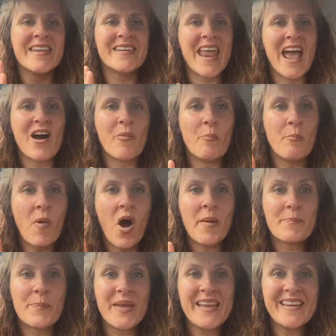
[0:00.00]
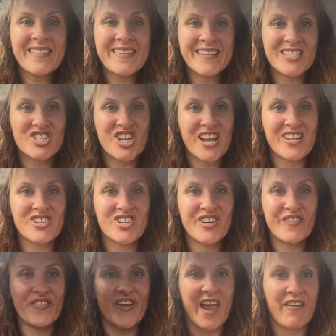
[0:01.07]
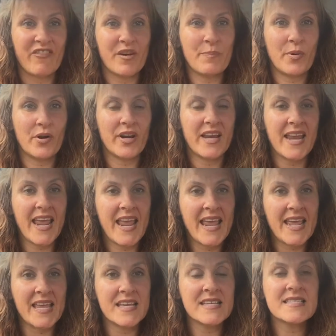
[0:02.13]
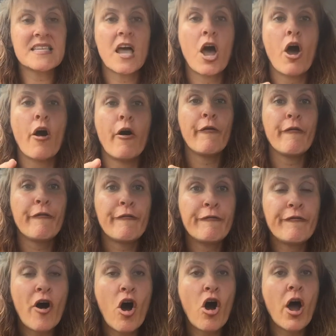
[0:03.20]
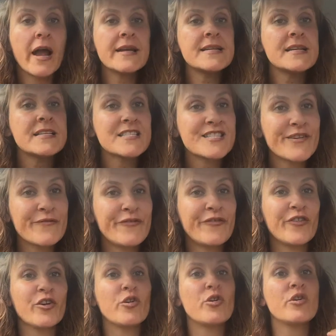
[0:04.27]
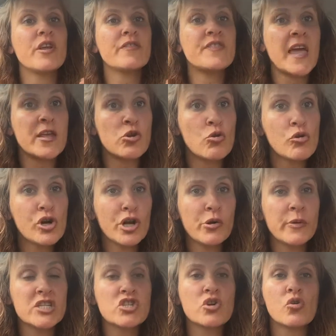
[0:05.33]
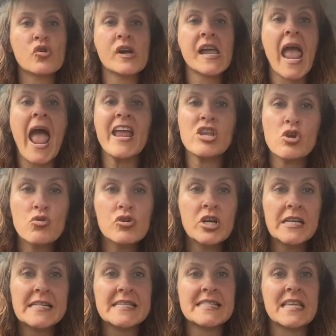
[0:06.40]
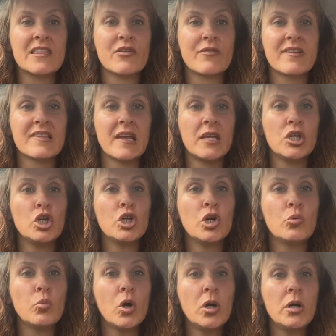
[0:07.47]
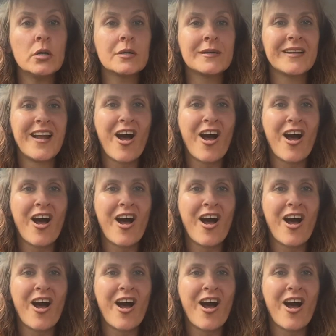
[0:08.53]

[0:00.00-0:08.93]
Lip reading: Now, my biggest suggestion for everybody is find some food that you're going to enjoy and you're going to sit there and say, you know what?